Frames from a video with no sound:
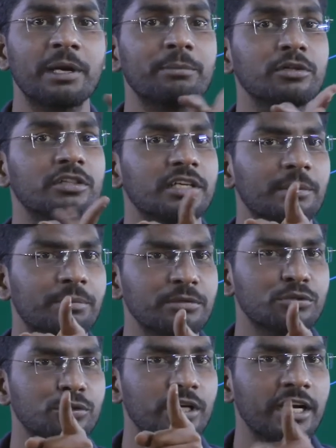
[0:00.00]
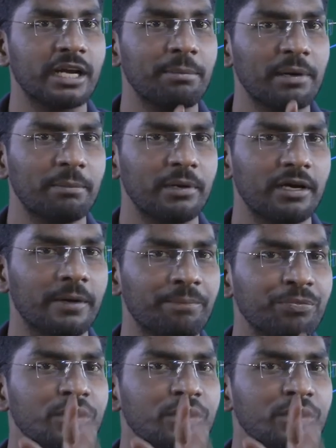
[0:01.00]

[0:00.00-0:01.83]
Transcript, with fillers: prime to third prime, student, remember.